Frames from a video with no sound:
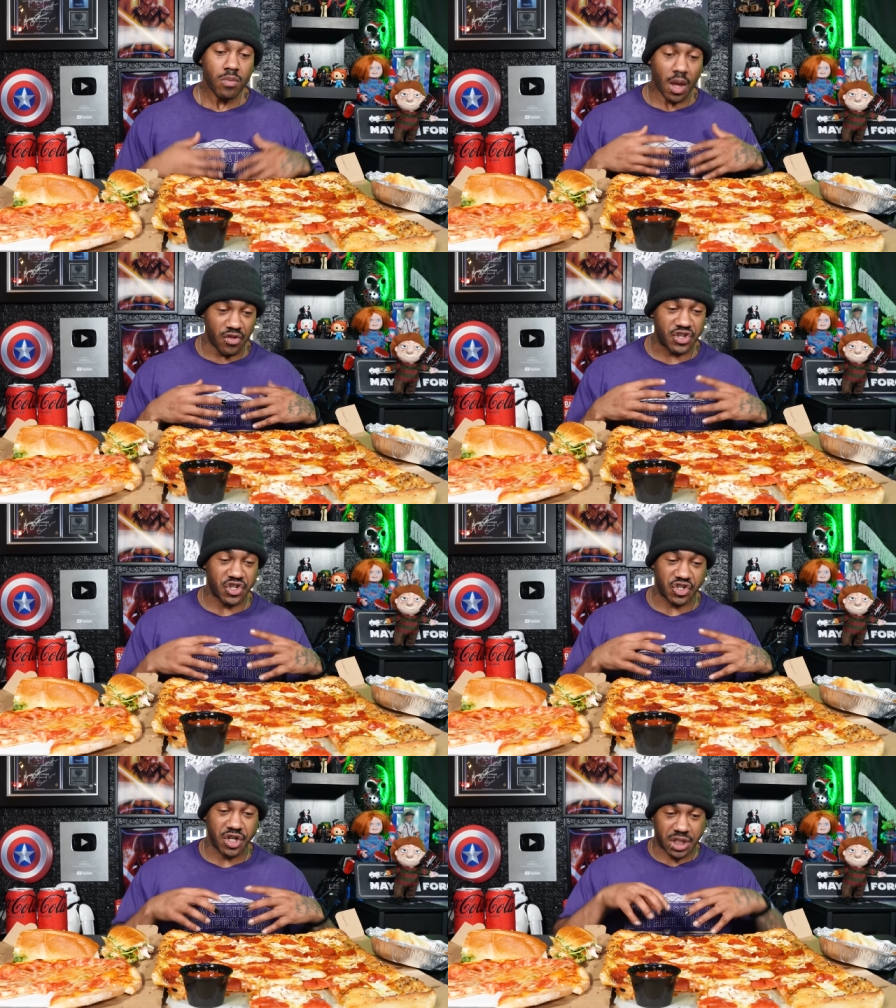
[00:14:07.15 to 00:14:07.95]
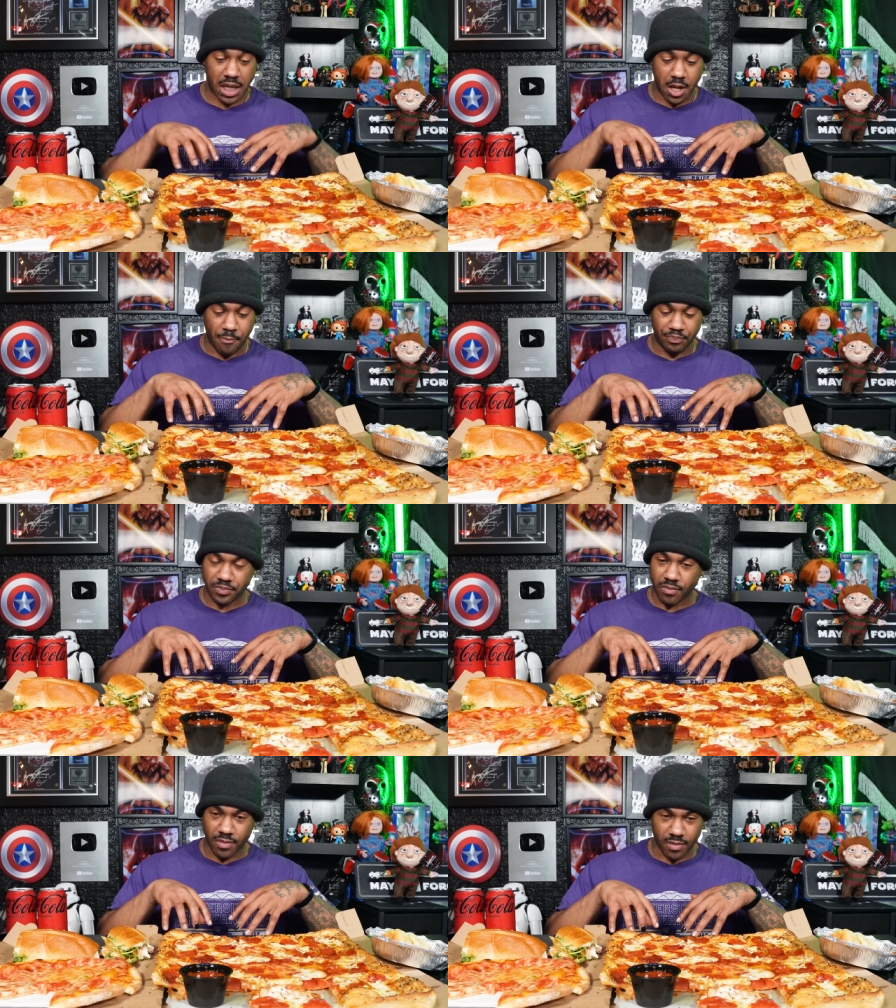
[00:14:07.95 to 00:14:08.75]
This is just,
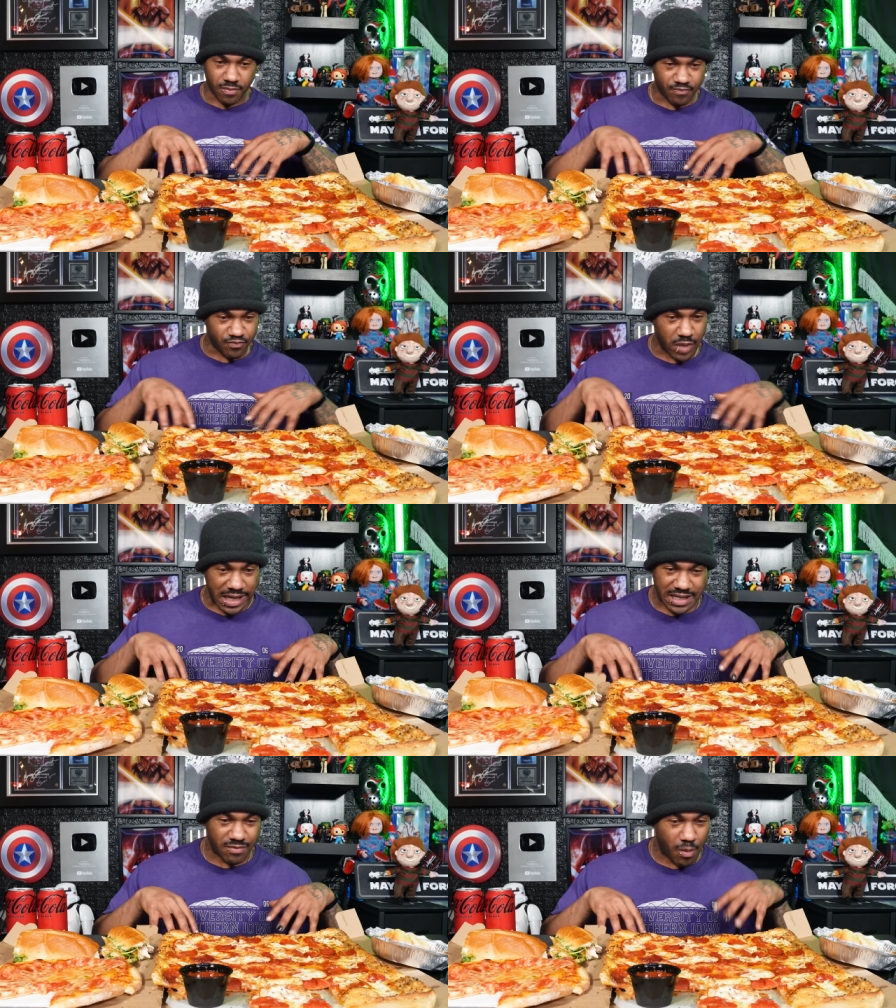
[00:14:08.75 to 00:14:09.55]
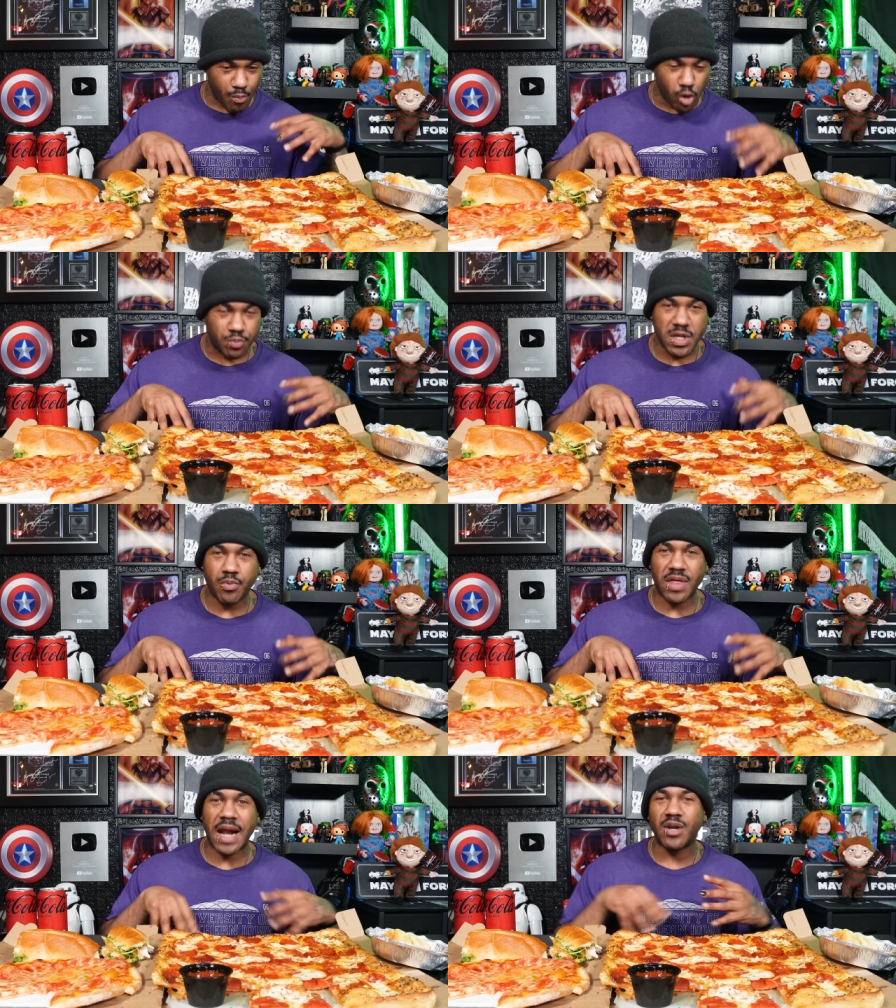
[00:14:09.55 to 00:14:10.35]
like, most
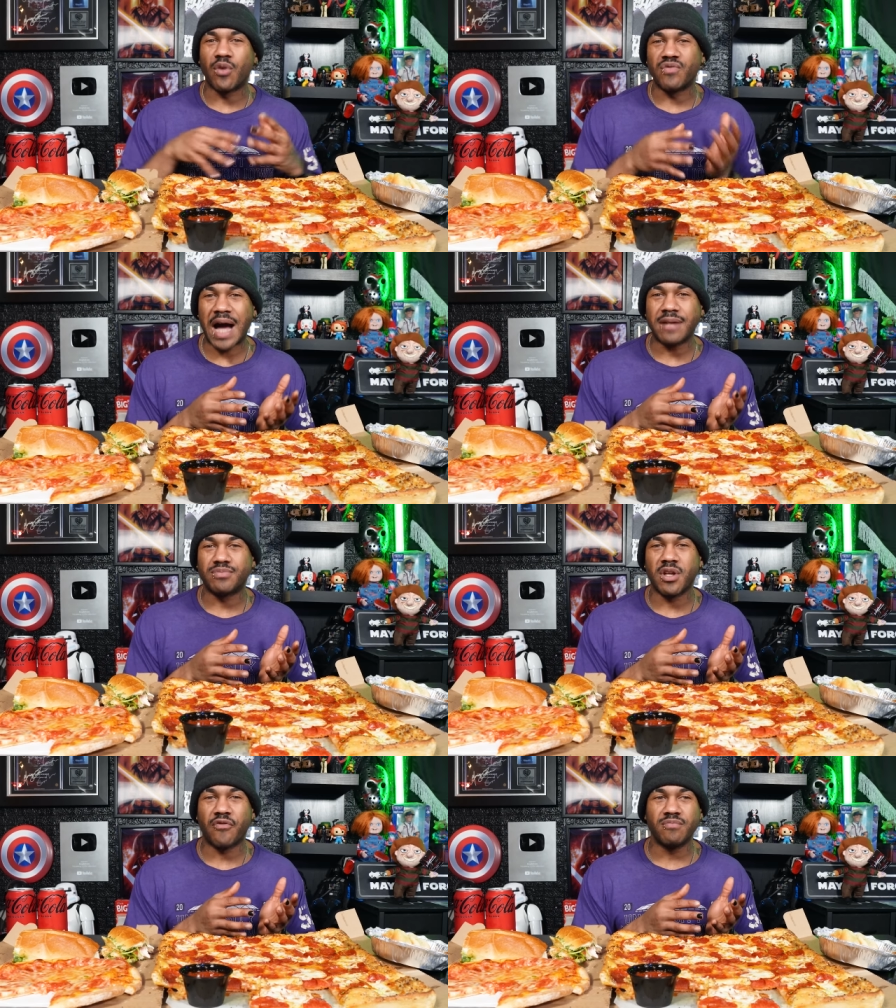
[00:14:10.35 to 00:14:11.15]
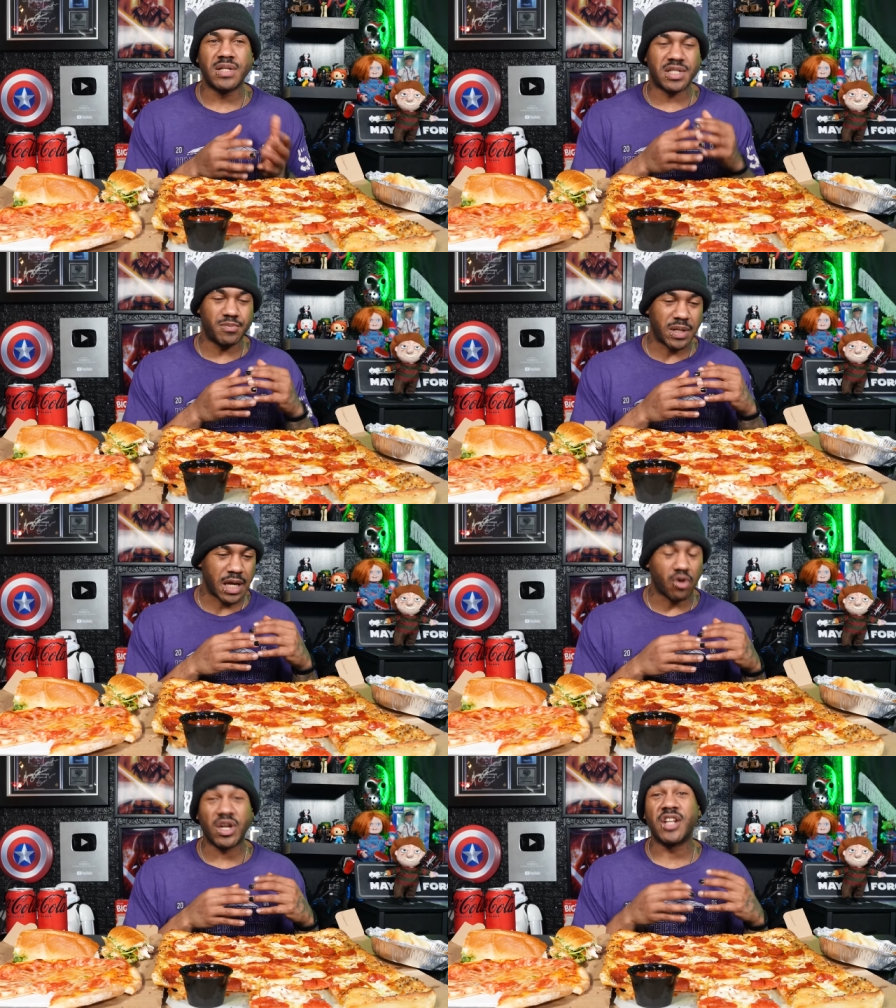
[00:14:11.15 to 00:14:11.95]
people that I know have gotten stuff from this has been
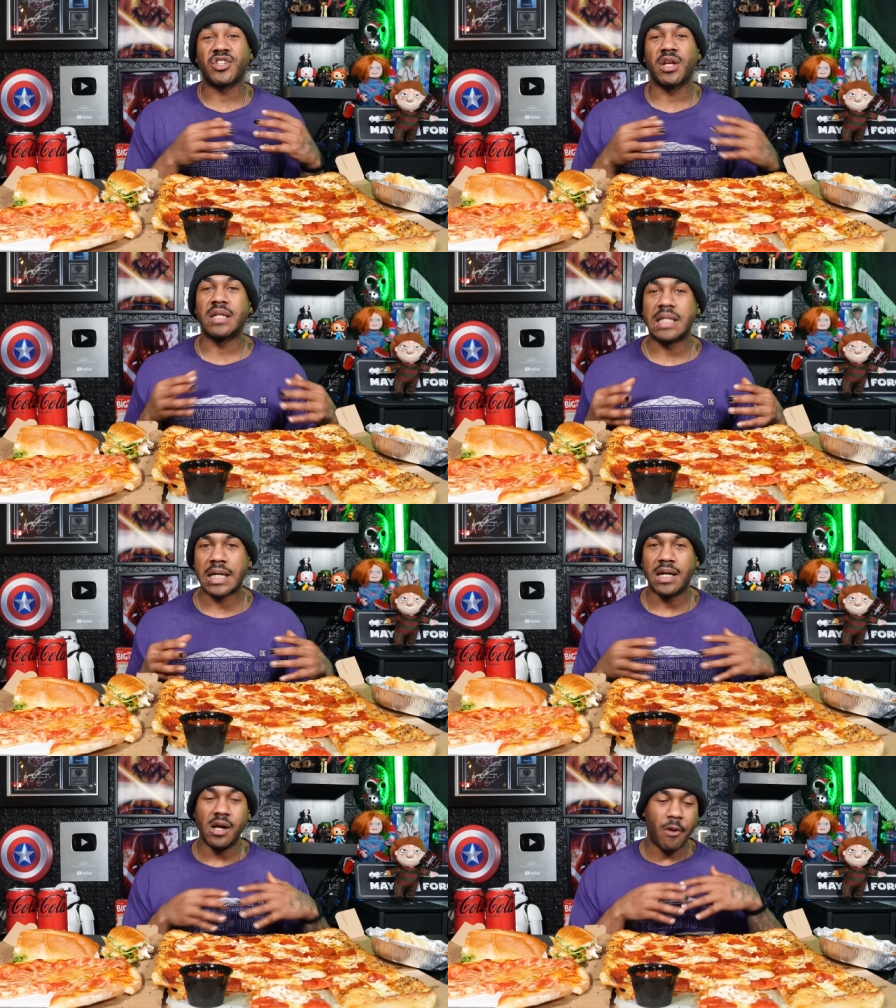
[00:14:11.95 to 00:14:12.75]
like, okay, it's Sunday night.